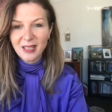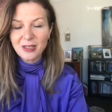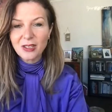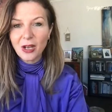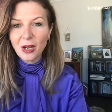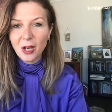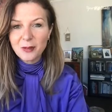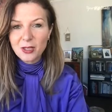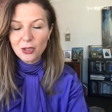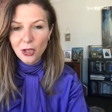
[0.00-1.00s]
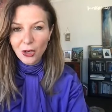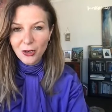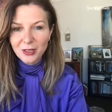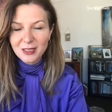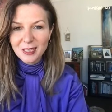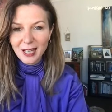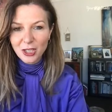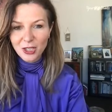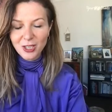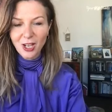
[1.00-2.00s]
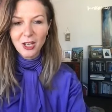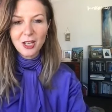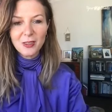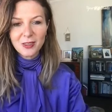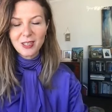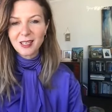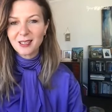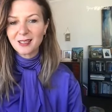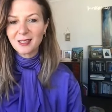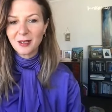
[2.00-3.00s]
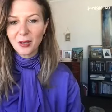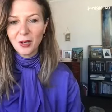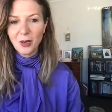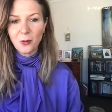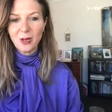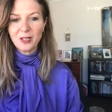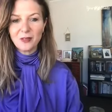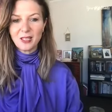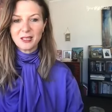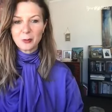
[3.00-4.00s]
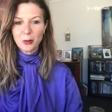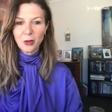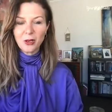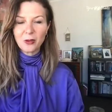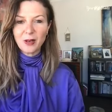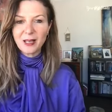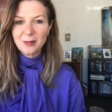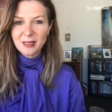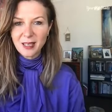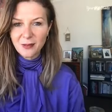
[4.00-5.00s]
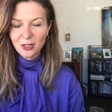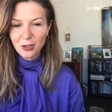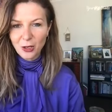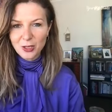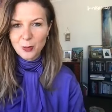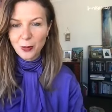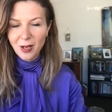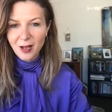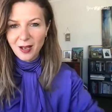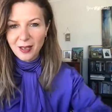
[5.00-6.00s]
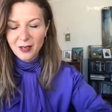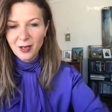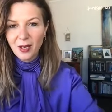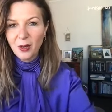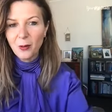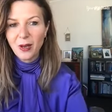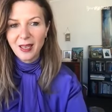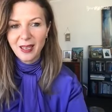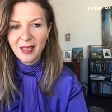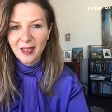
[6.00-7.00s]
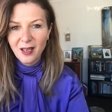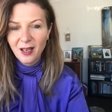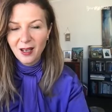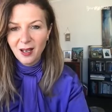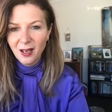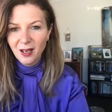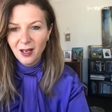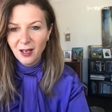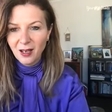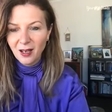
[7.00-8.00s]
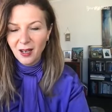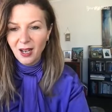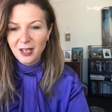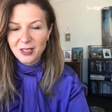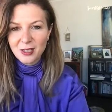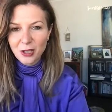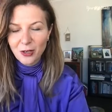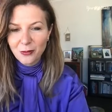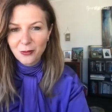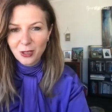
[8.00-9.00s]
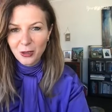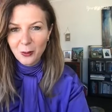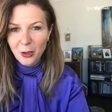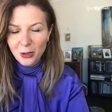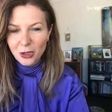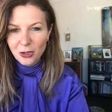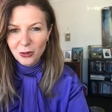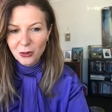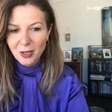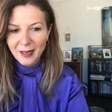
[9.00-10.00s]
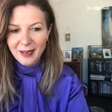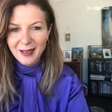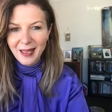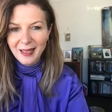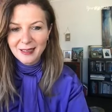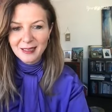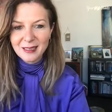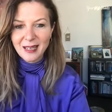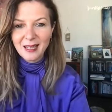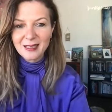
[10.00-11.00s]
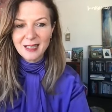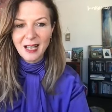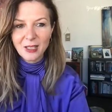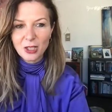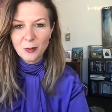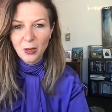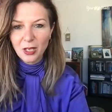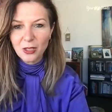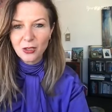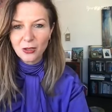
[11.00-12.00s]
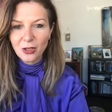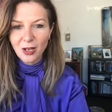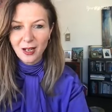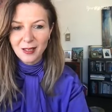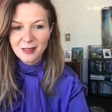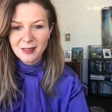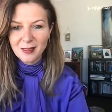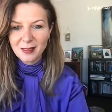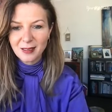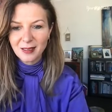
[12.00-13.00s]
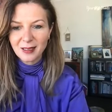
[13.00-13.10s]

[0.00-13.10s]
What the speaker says: And, you know, I'm so touched. I don't think one of these programs ever goes by where I just don't feel emotional and touched by you guys